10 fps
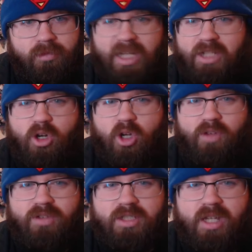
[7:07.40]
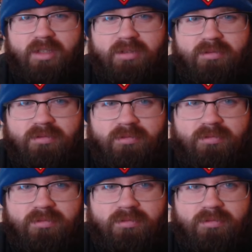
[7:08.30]
got dark all of a sudden.
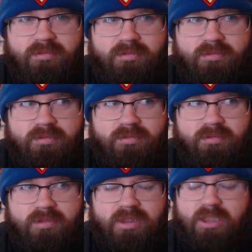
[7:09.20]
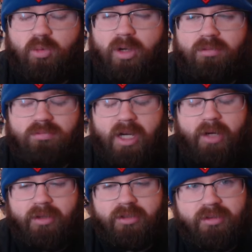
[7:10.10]
Thomas, like, that's weird.
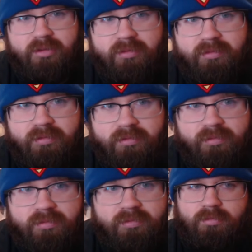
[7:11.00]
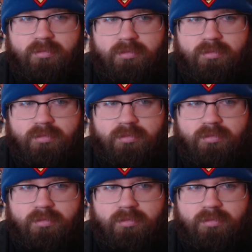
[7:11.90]
Anyways. Lives are at stake.